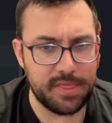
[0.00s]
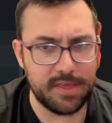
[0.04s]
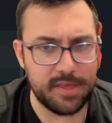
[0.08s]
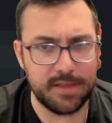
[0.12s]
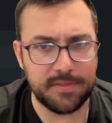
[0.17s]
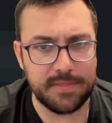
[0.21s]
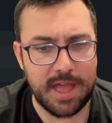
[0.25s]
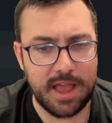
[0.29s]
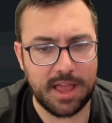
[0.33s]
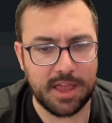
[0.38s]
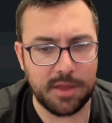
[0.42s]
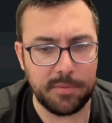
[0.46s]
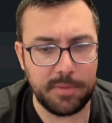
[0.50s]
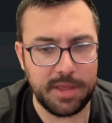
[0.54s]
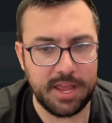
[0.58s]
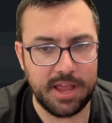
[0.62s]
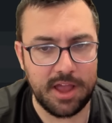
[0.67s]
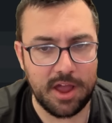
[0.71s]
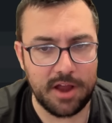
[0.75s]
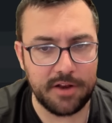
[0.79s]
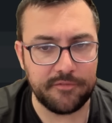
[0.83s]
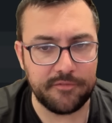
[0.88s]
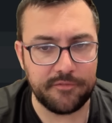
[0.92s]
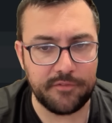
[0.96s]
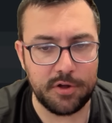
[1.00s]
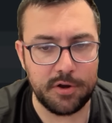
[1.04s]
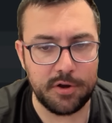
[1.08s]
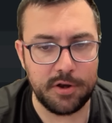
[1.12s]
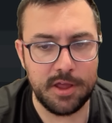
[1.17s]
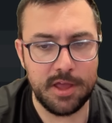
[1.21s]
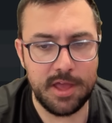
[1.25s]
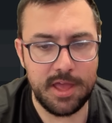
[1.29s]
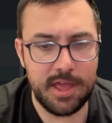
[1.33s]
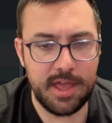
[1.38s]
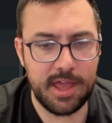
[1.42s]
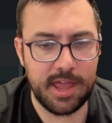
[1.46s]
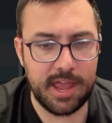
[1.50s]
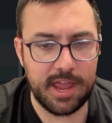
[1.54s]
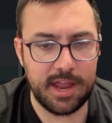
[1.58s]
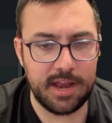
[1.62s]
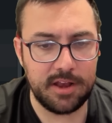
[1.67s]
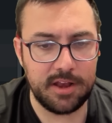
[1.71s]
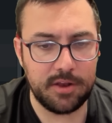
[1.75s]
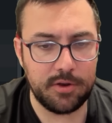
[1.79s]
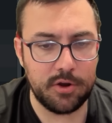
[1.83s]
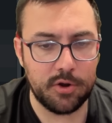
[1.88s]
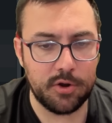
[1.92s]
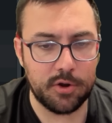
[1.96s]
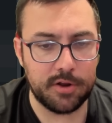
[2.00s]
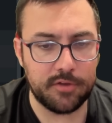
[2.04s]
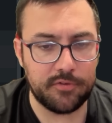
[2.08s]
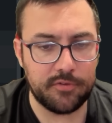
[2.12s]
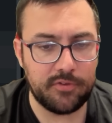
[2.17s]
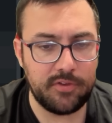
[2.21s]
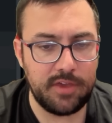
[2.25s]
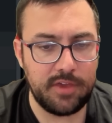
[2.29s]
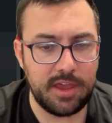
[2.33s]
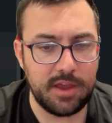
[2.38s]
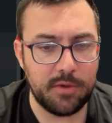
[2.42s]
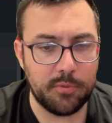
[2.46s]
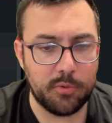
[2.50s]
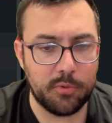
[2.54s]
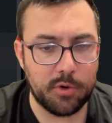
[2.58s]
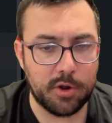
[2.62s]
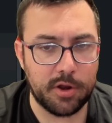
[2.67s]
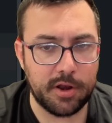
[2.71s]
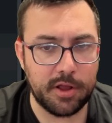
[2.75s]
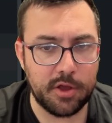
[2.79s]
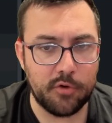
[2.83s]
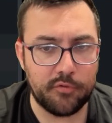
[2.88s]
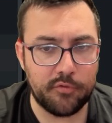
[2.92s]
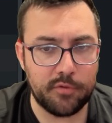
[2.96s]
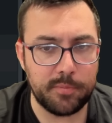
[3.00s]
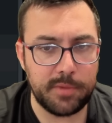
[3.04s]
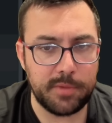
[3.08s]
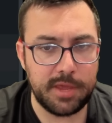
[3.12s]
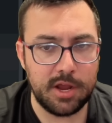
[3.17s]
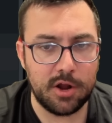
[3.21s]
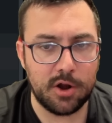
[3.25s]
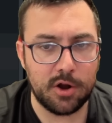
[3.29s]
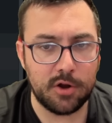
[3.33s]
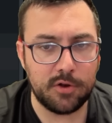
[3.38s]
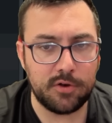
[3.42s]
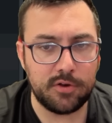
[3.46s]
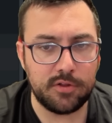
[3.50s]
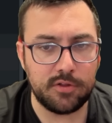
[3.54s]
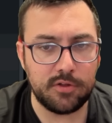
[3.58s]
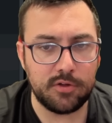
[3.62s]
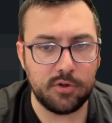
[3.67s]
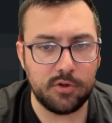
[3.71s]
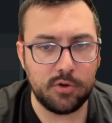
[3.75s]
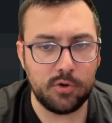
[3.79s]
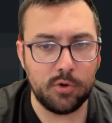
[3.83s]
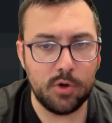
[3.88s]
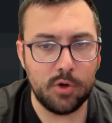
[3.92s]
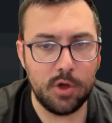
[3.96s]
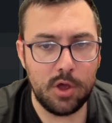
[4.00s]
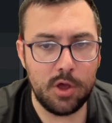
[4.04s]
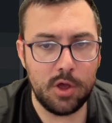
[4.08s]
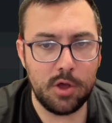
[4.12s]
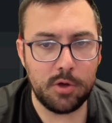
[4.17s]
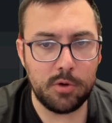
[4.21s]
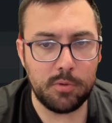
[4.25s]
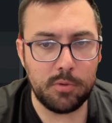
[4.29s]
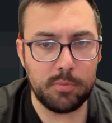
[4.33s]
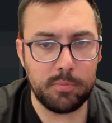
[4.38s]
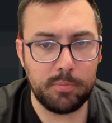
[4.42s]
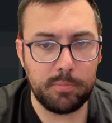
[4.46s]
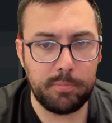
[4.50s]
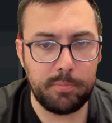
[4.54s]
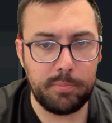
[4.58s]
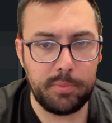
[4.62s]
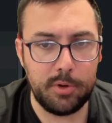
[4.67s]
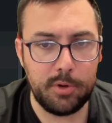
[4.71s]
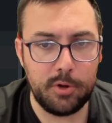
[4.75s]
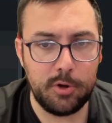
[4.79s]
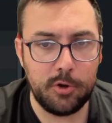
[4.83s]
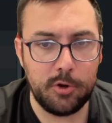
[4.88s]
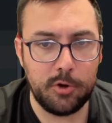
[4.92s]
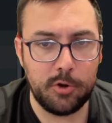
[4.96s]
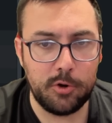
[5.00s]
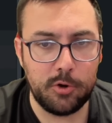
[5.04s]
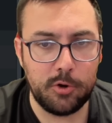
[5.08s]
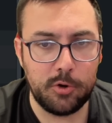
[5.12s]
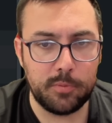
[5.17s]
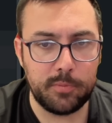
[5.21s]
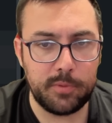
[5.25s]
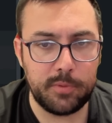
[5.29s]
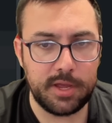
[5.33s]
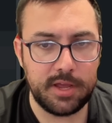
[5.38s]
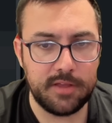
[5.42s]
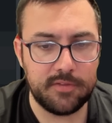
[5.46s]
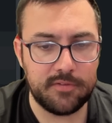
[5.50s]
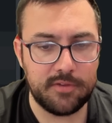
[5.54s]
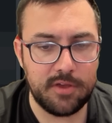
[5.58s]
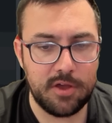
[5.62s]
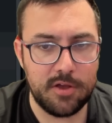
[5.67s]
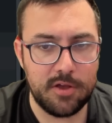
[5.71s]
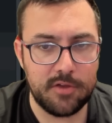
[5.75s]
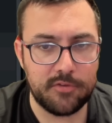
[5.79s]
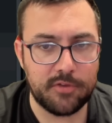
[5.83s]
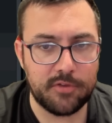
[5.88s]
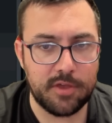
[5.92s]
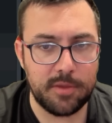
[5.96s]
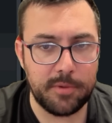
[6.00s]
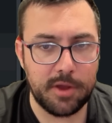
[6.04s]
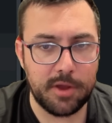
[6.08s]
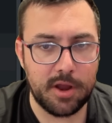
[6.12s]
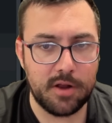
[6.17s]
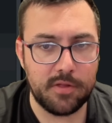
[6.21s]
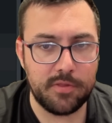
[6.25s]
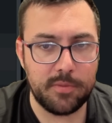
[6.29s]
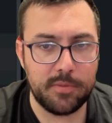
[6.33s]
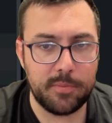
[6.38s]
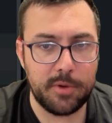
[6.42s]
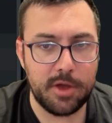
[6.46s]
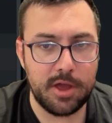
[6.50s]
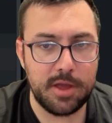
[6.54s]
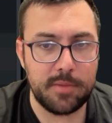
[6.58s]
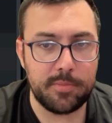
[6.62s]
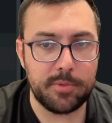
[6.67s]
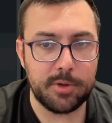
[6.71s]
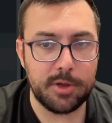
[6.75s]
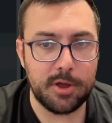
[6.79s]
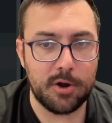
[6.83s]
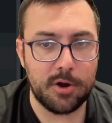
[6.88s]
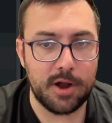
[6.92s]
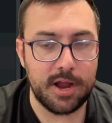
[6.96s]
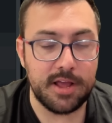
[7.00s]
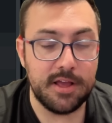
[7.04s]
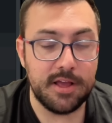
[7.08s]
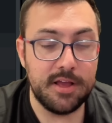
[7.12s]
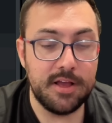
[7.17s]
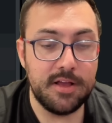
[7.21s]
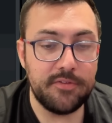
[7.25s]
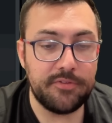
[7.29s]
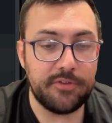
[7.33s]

I think that could be kind of fun. And you're going to see, we're going to go from here to boom, it's us coming out of the pipe. All right.